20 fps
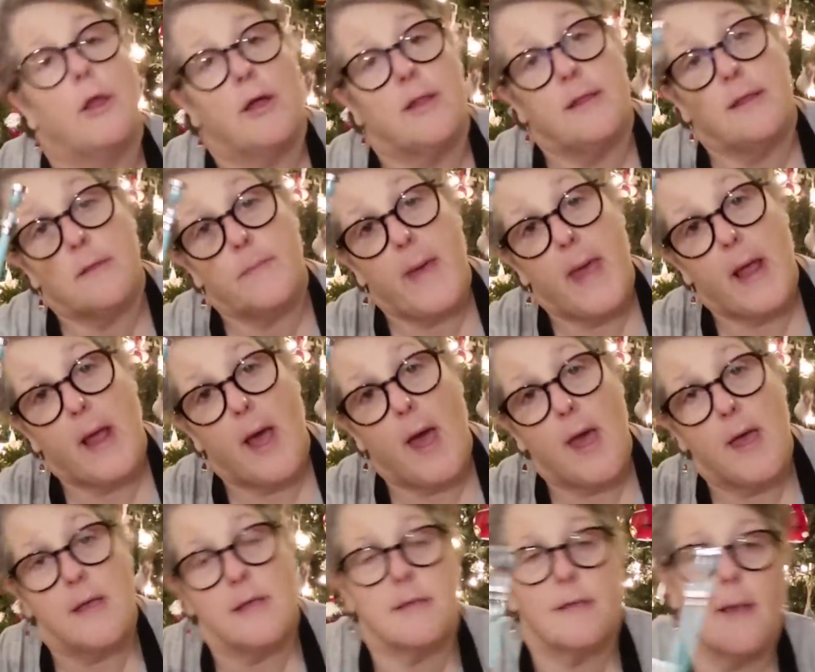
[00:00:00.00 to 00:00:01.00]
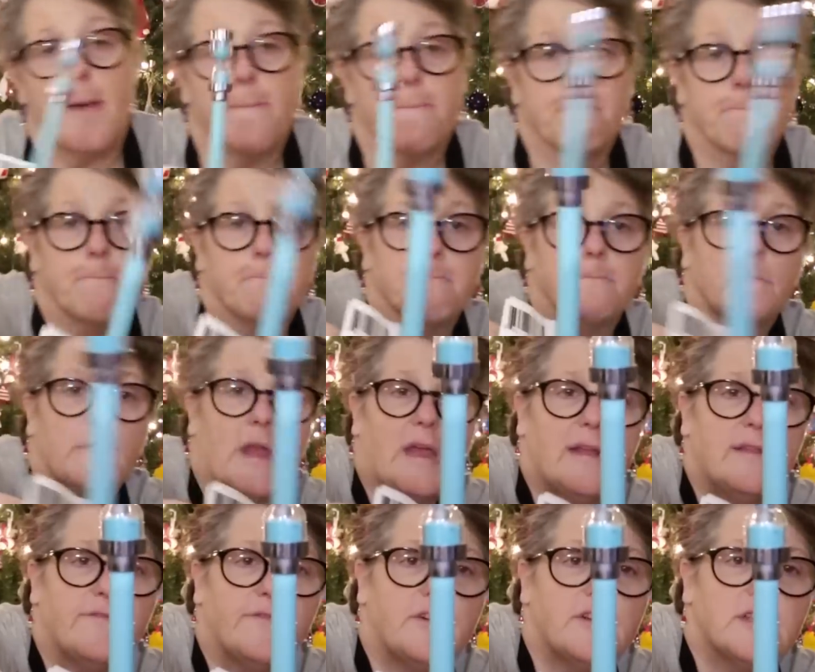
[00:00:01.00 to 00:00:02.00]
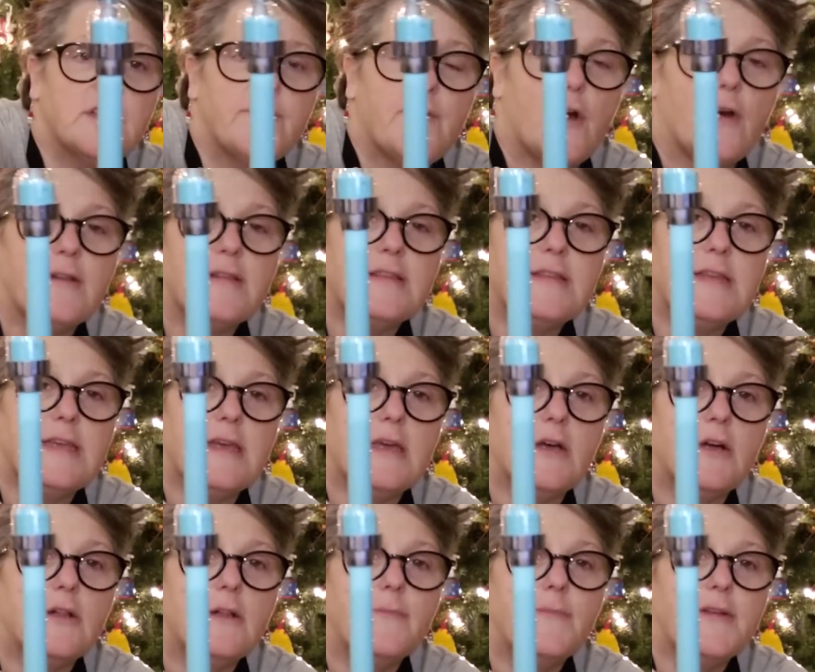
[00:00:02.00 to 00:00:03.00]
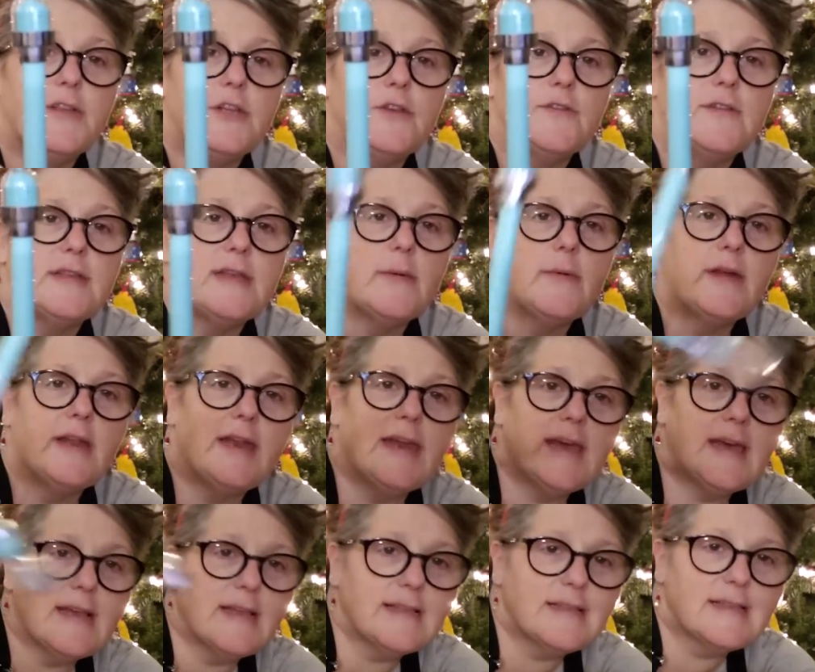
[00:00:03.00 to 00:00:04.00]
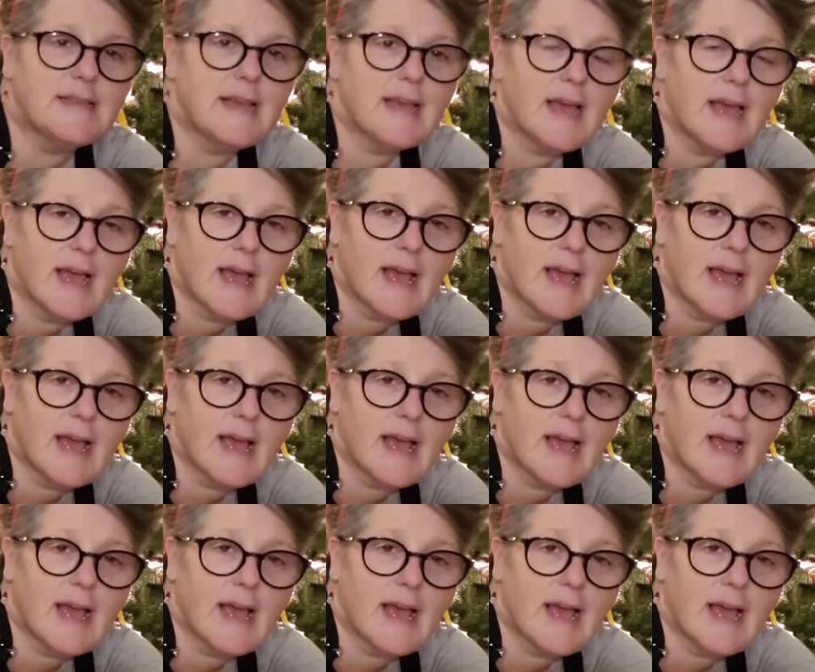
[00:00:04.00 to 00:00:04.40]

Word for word: Look at this pen, guys. It's, first of all, it's teal, but do you see what it is?